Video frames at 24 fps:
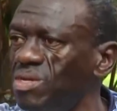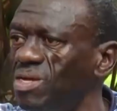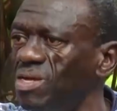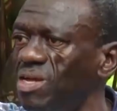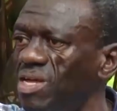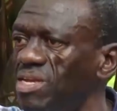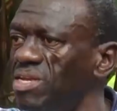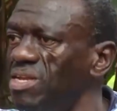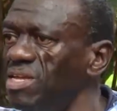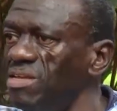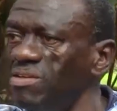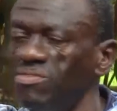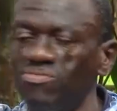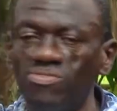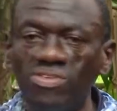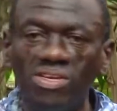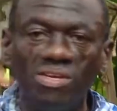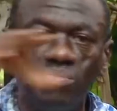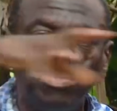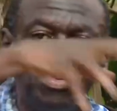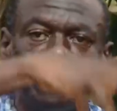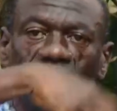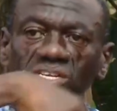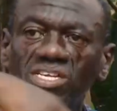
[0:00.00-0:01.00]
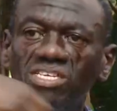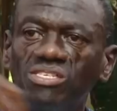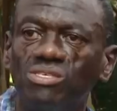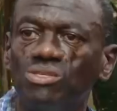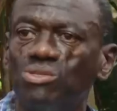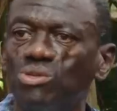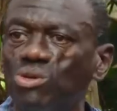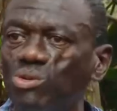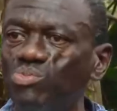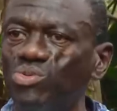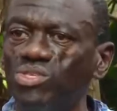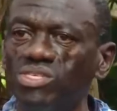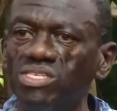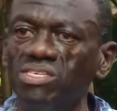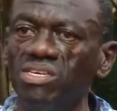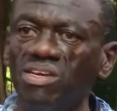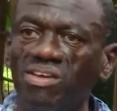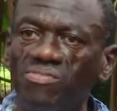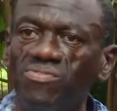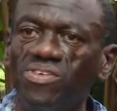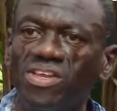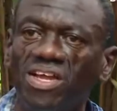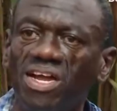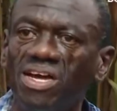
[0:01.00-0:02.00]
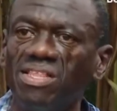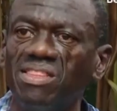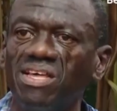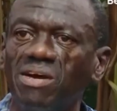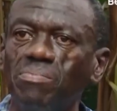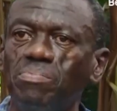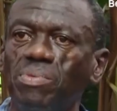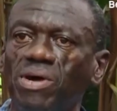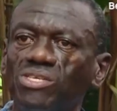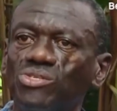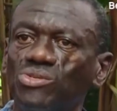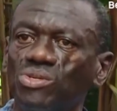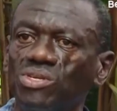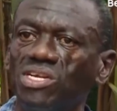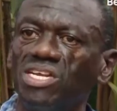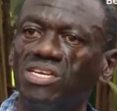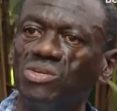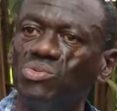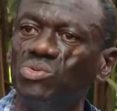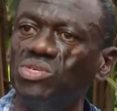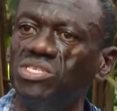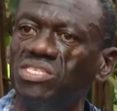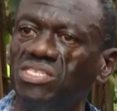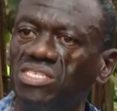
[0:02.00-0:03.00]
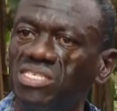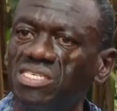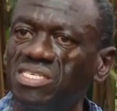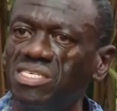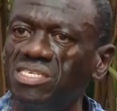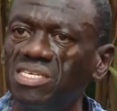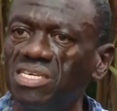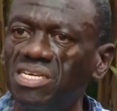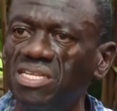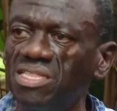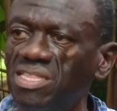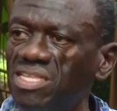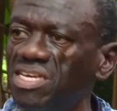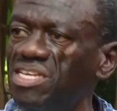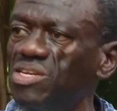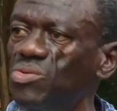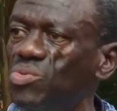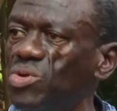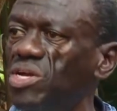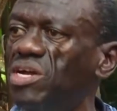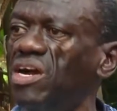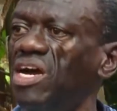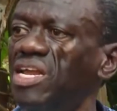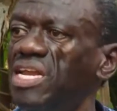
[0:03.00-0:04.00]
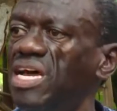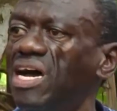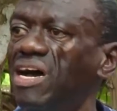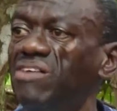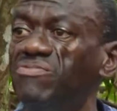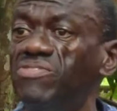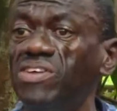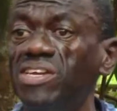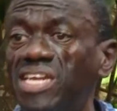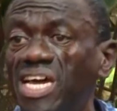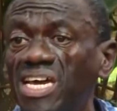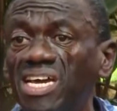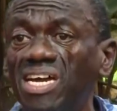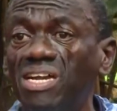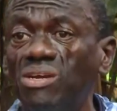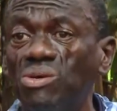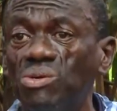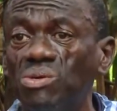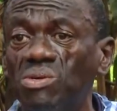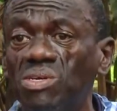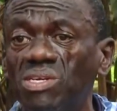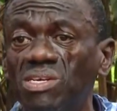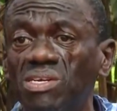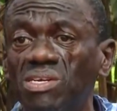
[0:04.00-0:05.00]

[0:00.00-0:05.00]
And everybody stops every other person, and we see. Then we can have a dialogue.